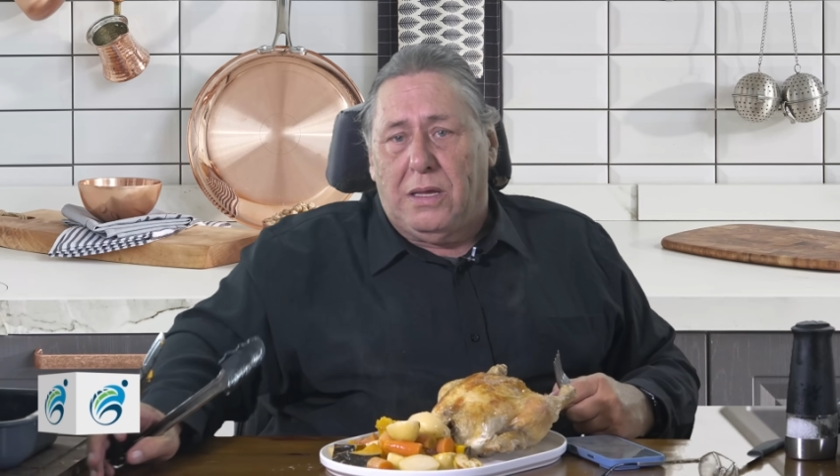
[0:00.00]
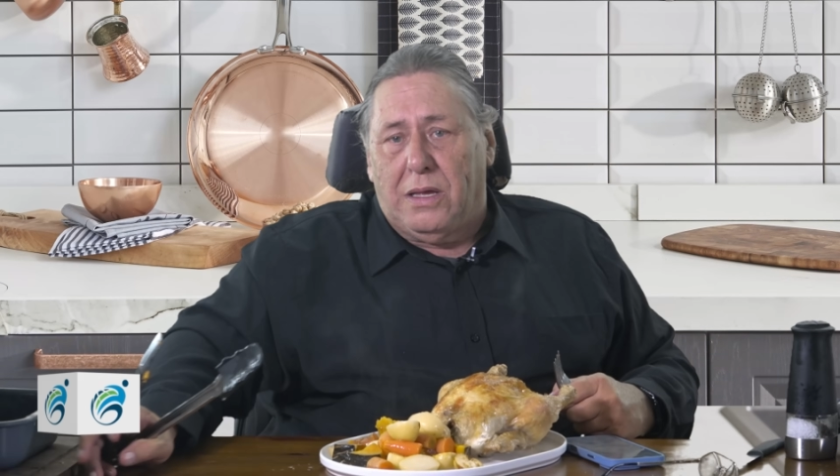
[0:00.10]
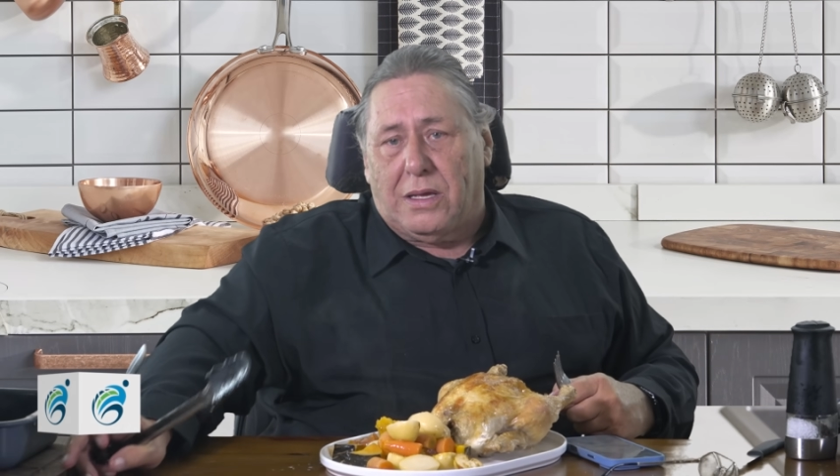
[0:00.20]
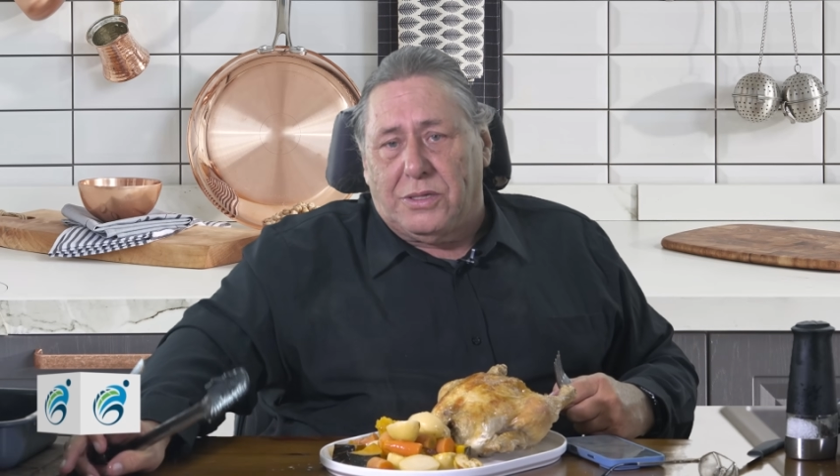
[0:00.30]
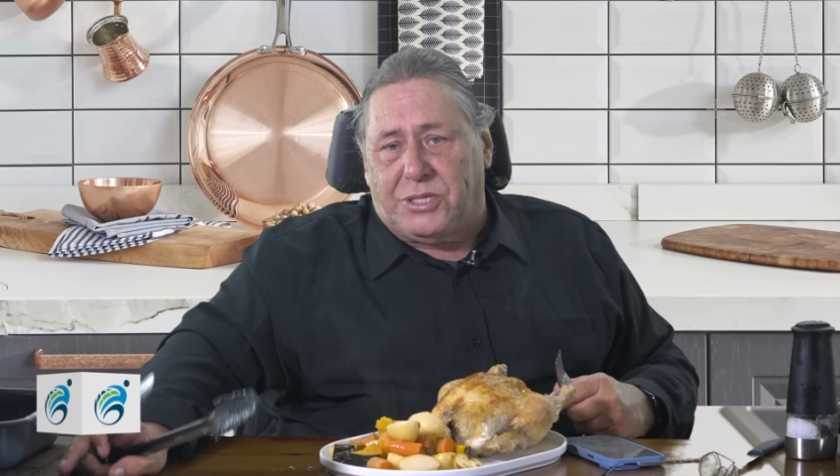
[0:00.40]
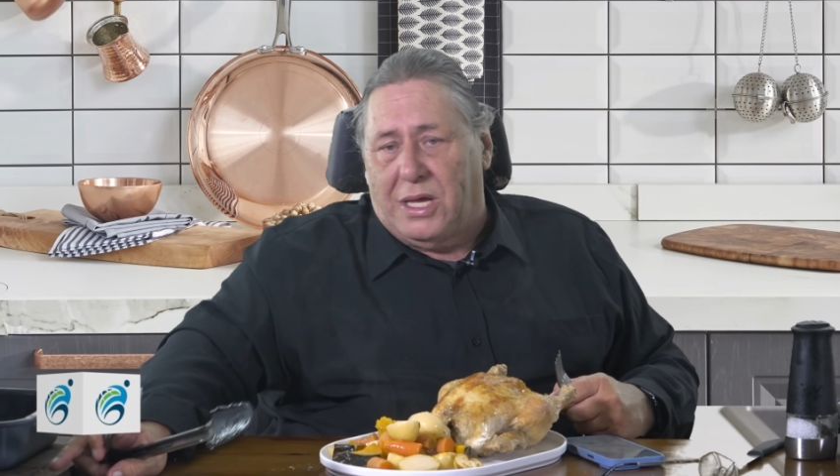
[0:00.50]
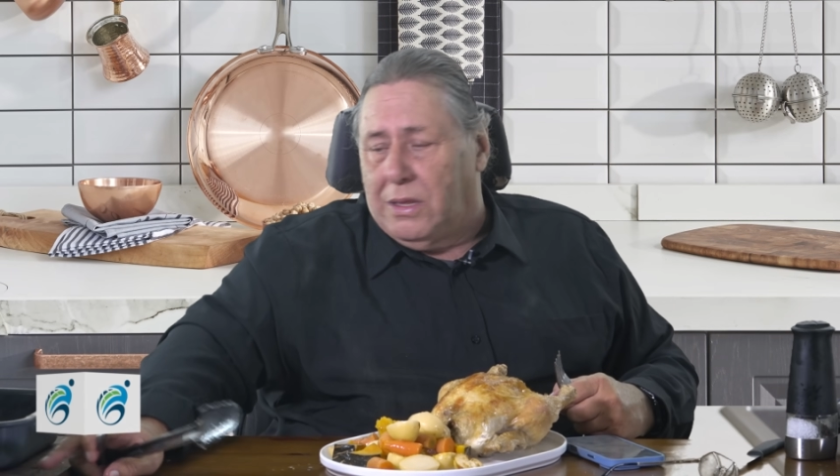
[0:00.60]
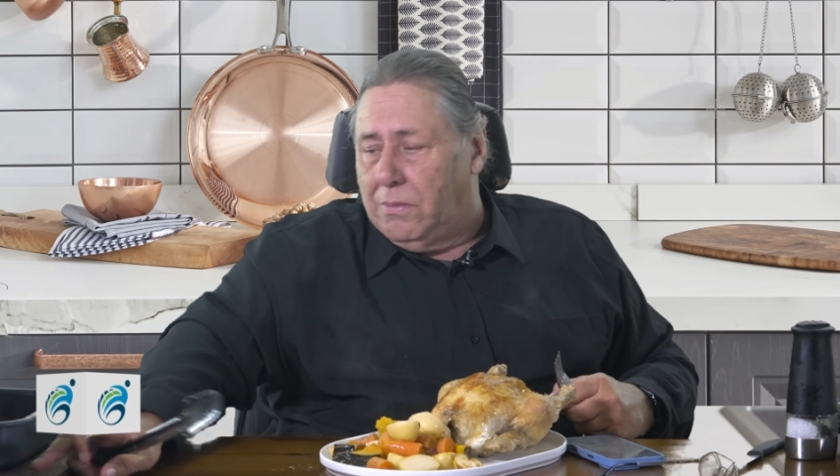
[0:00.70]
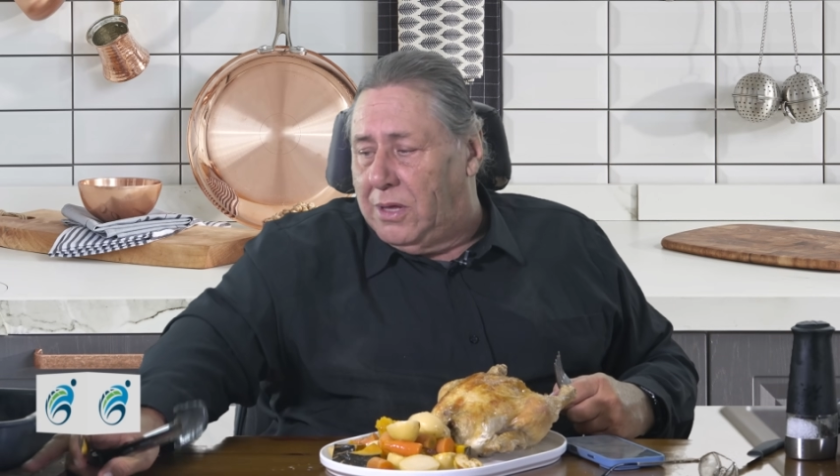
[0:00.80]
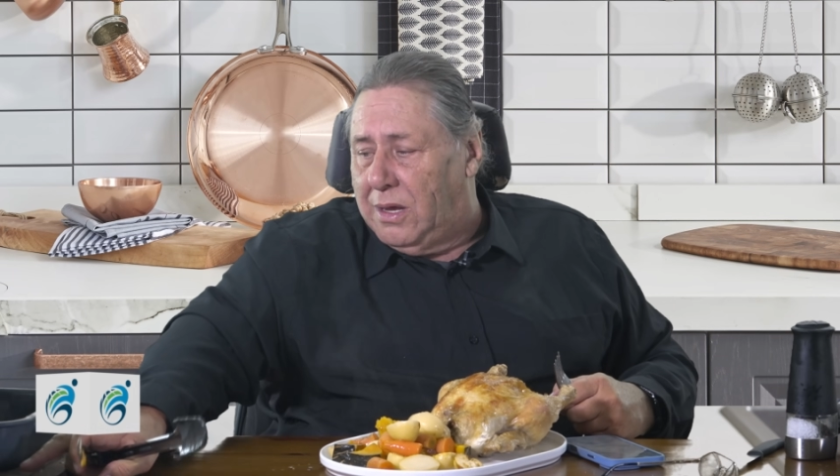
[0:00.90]
You can see
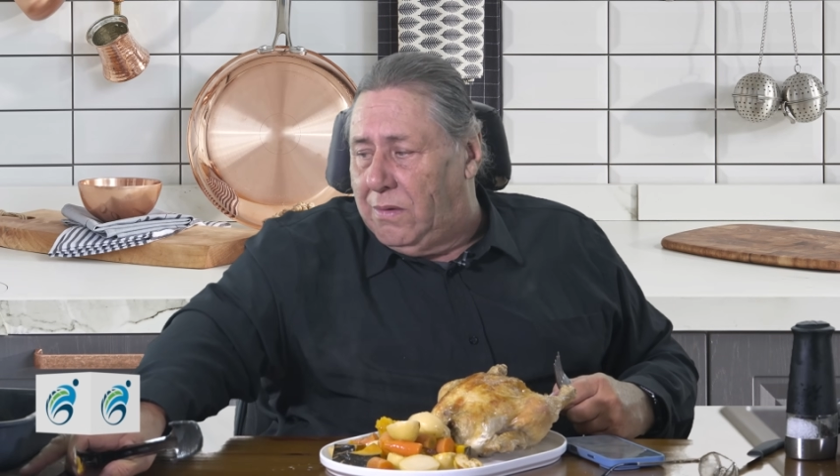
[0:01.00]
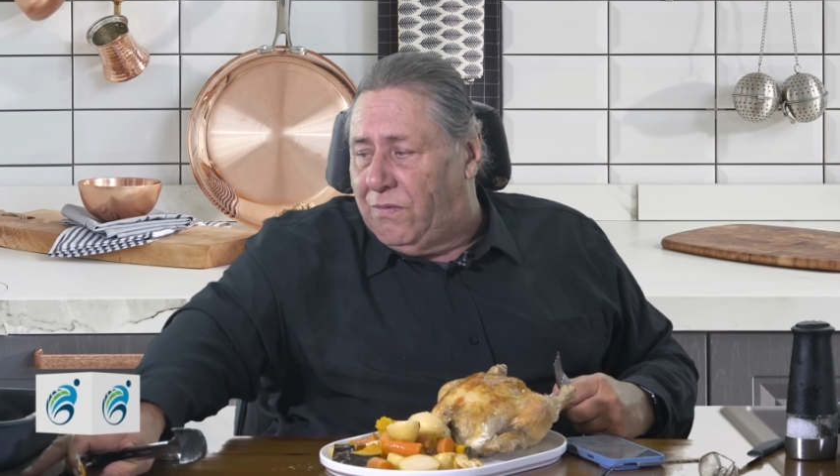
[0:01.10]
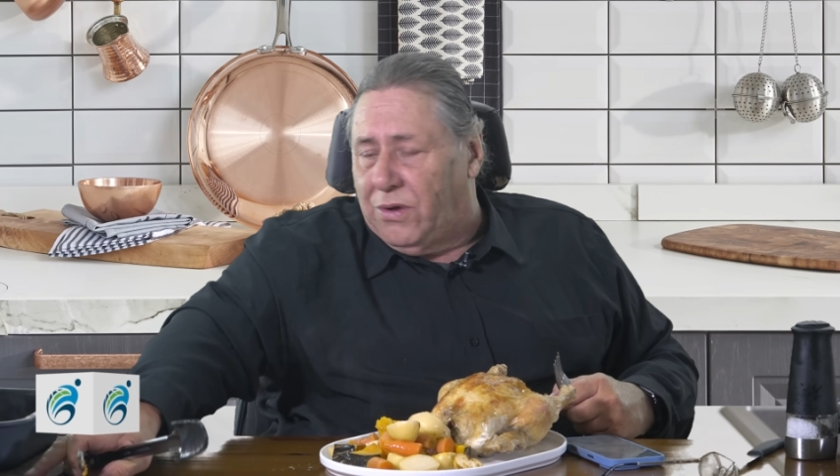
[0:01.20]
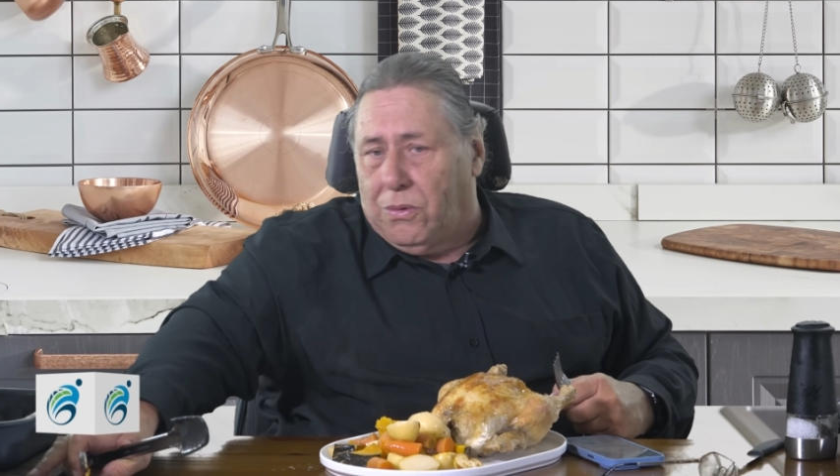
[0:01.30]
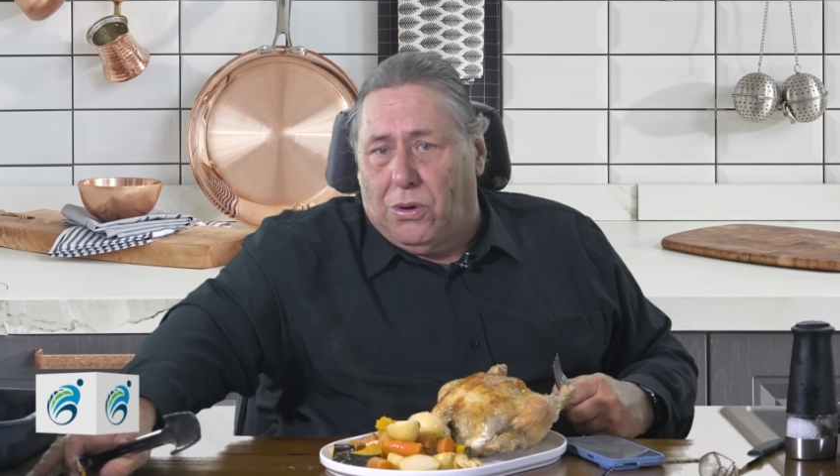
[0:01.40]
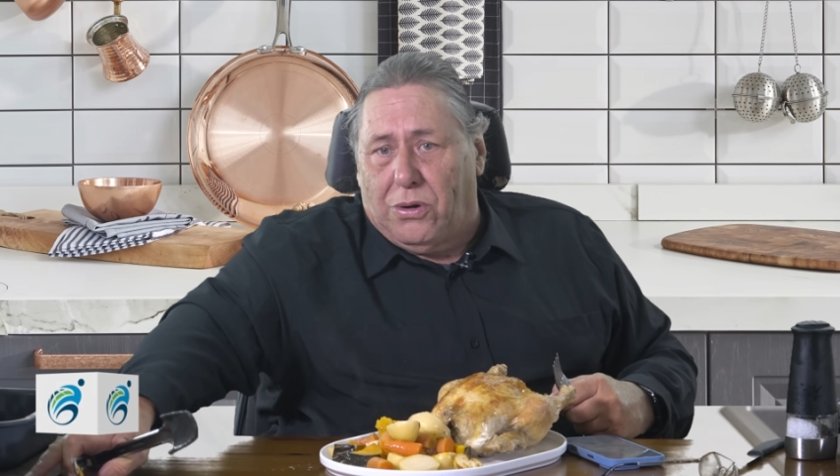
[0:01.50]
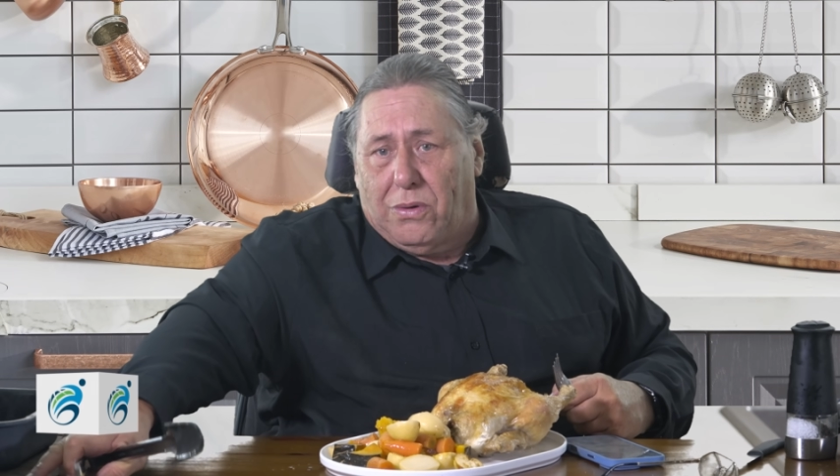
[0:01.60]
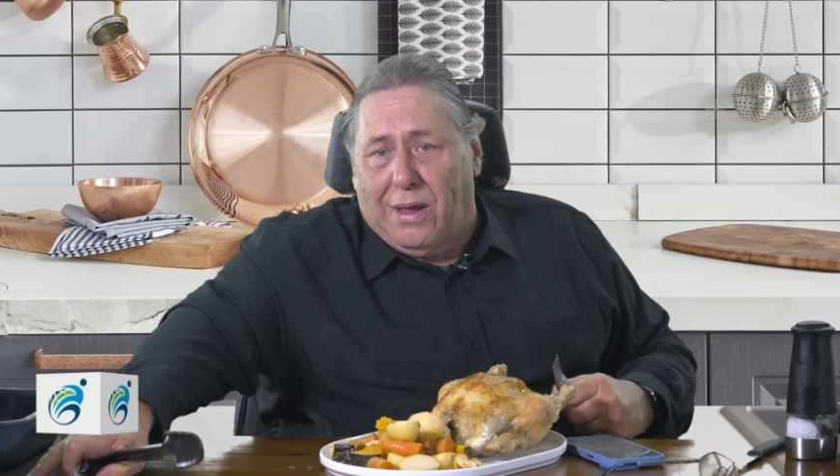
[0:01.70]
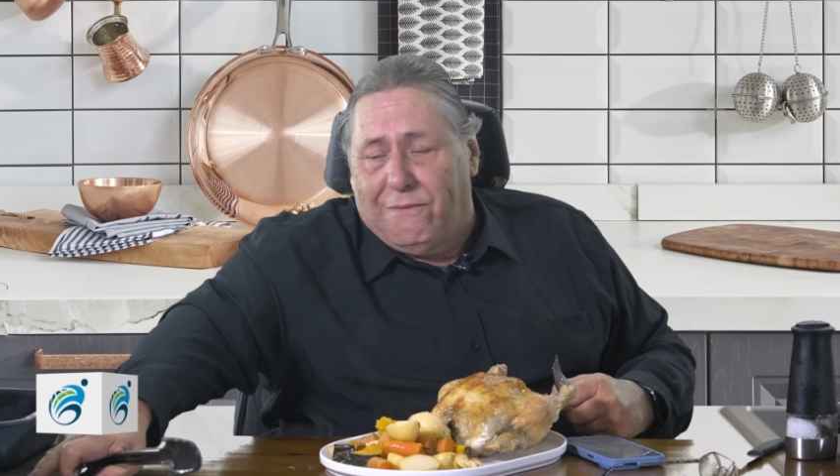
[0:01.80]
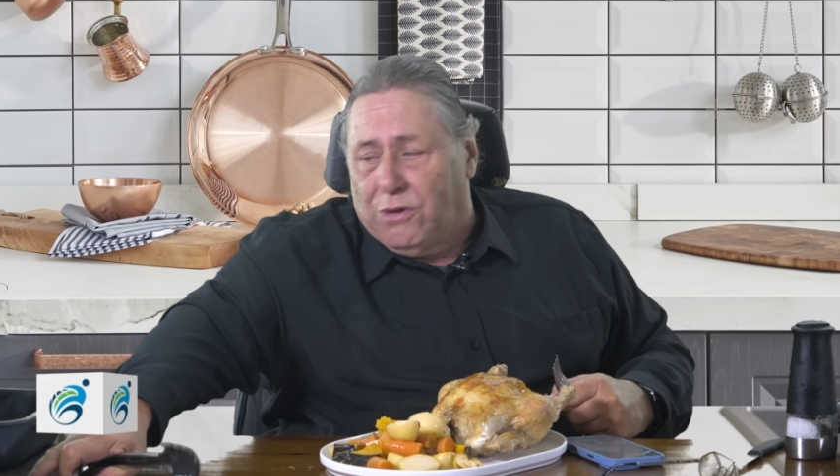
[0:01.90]
them there if you want
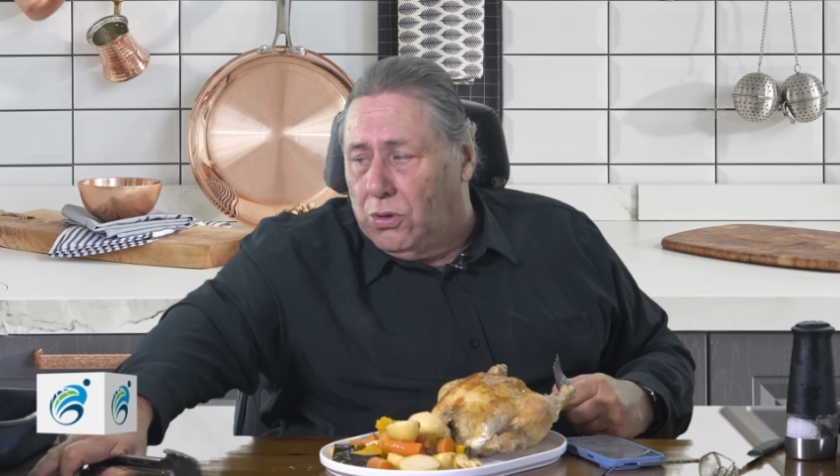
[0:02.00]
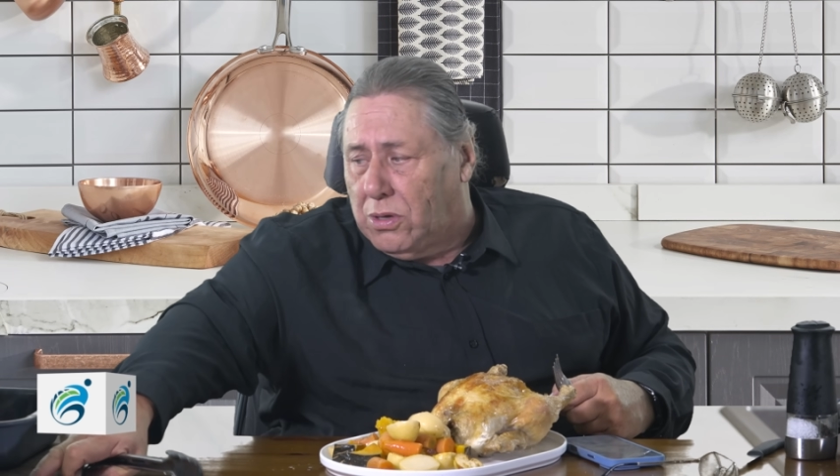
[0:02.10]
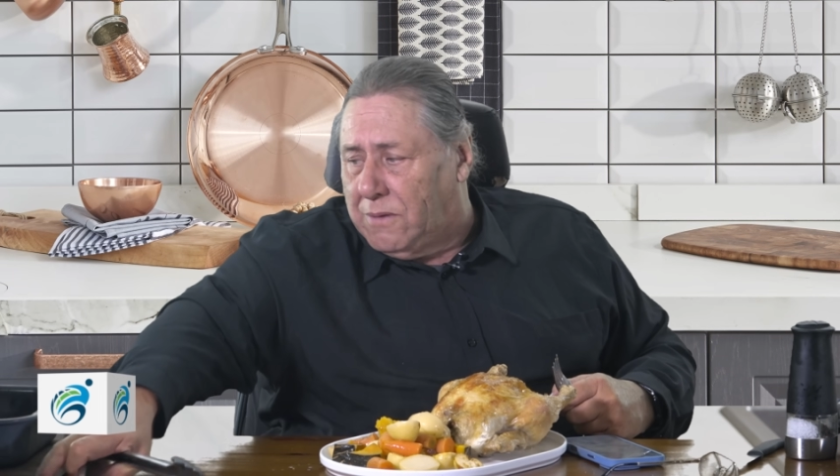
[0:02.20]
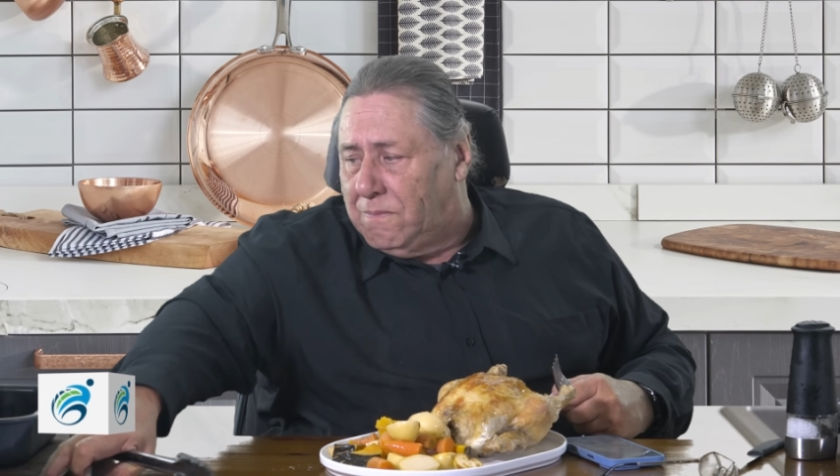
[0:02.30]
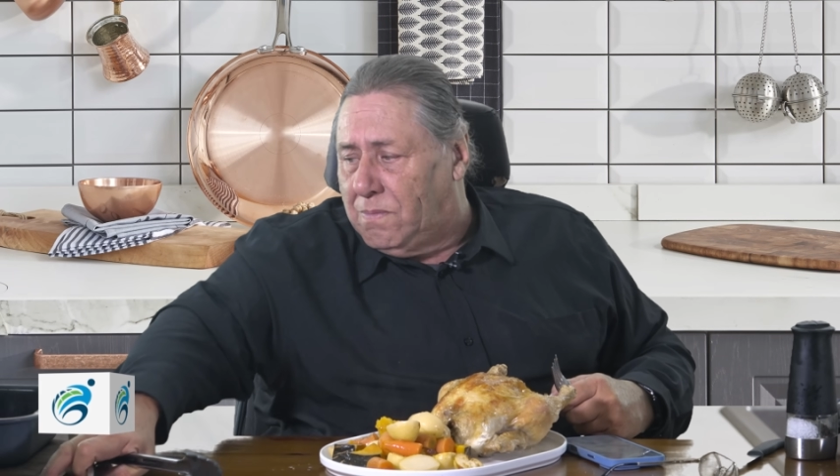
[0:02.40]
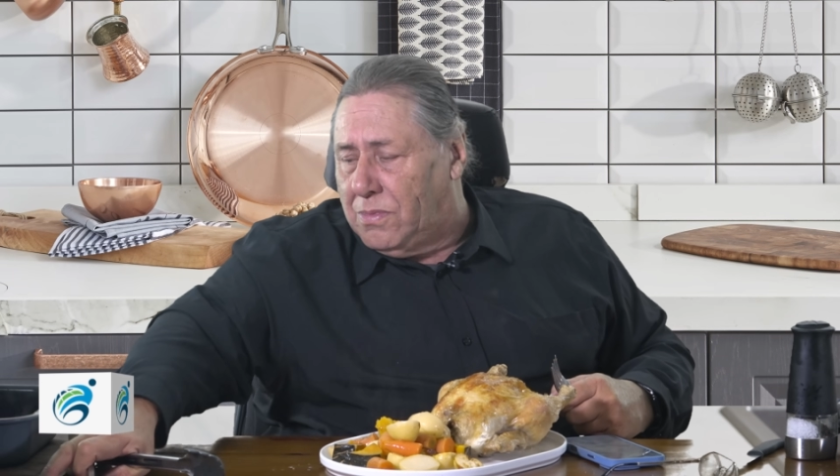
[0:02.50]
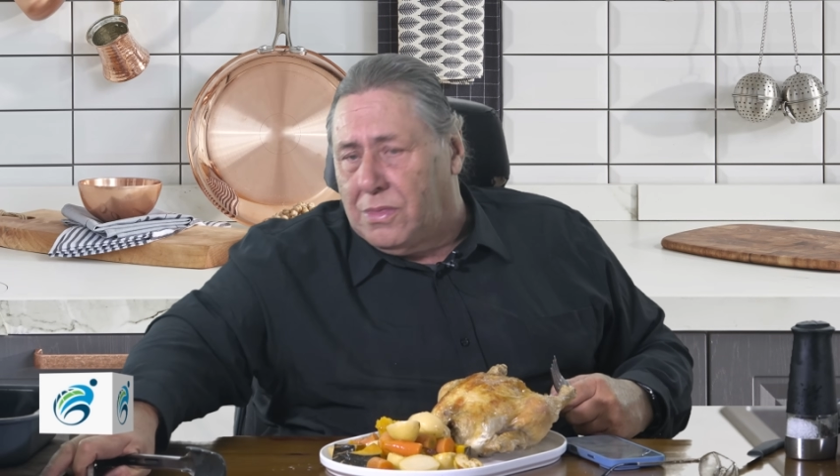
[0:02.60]
to have a look.